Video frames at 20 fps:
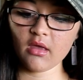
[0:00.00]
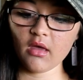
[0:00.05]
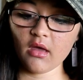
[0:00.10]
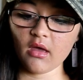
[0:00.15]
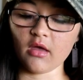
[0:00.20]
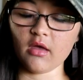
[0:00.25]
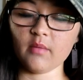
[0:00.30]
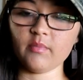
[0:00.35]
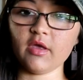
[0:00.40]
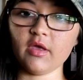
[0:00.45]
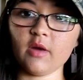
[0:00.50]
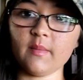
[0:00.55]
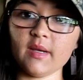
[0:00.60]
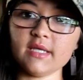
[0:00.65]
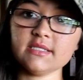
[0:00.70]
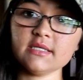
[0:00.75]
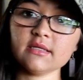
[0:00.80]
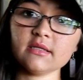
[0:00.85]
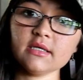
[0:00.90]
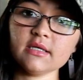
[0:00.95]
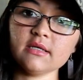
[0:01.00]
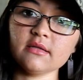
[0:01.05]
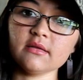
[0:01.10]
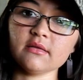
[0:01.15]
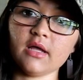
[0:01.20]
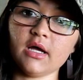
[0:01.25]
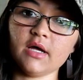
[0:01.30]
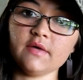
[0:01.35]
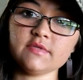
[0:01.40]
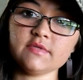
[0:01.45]
they are basically
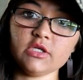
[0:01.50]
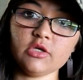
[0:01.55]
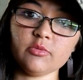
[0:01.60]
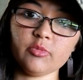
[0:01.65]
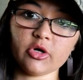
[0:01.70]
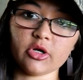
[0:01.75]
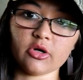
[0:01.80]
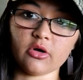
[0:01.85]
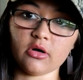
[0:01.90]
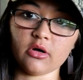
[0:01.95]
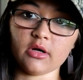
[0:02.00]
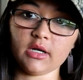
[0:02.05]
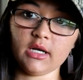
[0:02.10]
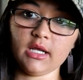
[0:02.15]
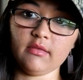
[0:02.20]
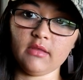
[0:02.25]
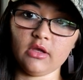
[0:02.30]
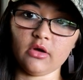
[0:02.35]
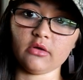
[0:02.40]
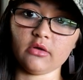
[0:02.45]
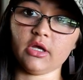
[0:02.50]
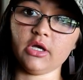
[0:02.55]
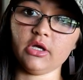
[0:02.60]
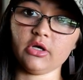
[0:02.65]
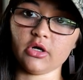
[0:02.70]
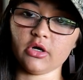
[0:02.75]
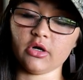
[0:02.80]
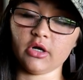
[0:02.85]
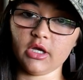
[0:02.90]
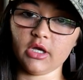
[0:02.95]
gloves that you put on, and they are like
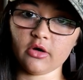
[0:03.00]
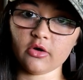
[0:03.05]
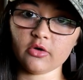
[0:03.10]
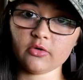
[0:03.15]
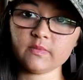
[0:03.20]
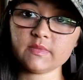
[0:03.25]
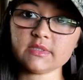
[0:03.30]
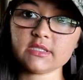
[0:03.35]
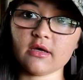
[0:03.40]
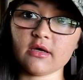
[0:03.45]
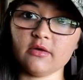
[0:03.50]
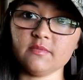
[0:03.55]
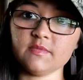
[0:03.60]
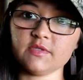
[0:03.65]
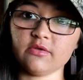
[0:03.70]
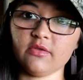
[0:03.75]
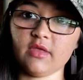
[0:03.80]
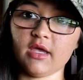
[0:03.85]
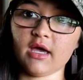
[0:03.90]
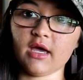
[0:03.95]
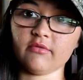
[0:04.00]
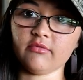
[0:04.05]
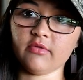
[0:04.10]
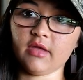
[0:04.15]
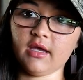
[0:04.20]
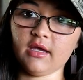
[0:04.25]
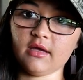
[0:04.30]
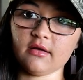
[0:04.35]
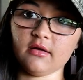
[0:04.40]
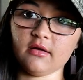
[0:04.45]
curry combs. So they have
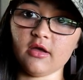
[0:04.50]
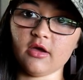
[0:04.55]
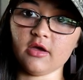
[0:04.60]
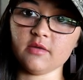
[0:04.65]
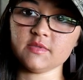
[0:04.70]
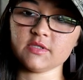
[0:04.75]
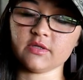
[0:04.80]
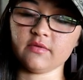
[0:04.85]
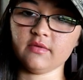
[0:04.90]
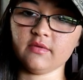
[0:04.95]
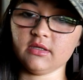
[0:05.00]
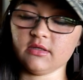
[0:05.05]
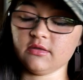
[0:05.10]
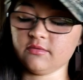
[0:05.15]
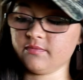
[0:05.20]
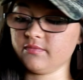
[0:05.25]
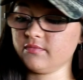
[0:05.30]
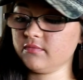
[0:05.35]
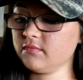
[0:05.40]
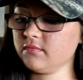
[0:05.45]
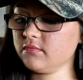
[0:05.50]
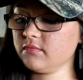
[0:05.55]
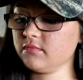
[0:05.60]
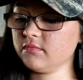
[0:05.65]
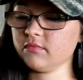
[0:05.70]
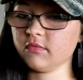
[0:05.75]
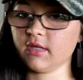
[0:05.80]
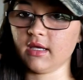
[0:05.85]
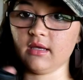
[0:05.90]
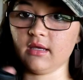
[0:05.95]
like nubs on the
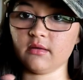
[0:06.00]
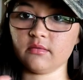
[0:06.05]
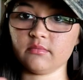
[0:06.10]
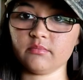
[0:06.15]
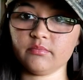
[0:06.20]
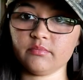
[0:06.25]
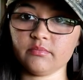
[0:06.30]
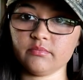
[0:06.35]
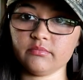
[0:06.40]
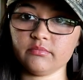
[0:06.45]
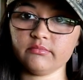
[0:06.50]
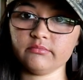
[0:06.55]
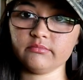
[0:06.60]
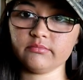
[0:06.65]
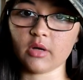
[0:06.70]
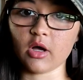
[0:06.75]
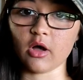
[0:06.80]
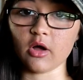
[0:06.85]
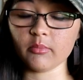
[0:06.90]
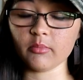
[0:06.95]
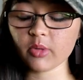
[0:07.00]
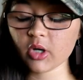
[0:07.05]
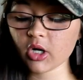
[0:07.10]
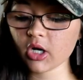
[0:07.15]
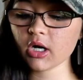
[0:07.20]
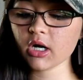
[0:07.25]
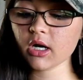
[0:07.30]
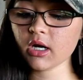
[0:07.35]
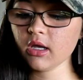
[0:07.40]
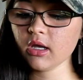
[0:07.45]
like palm
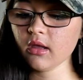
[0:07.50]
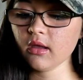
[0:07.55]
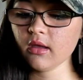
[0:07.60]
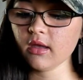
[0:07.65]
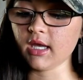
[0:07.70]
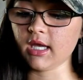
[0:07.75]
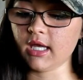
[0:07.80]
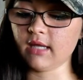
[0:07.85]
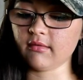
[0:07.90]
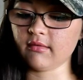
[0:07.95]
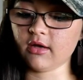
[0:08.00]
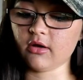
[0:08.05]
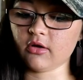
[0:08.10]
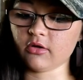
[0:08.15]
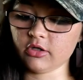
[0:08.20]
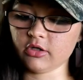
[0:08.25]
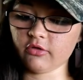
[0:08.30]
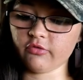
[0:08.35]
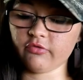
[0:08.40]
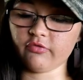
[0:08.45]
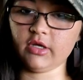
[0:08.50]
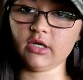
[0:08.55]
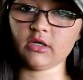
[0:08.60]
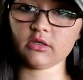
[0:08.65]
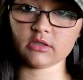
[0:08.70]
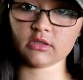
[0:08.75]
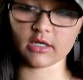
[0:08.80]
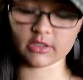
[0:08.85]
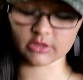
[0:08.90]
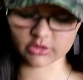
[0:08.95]
part, and like on your
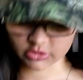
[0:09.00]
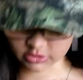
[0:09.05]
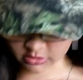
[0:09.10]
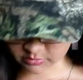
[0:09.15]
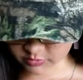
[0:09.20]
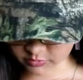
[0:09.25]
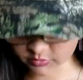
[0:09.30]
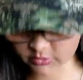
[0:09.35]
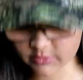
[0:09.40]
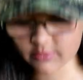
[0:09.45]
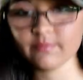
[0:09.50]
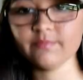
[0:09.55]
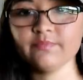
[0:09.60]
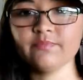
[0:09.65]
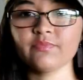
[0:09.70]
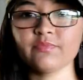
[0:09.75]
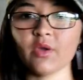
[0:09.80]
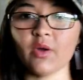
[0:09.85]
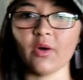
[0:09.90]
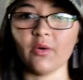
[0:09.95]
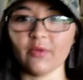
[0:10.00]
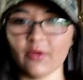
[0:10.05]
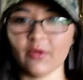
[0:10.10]
finger. I just dropped one. Hold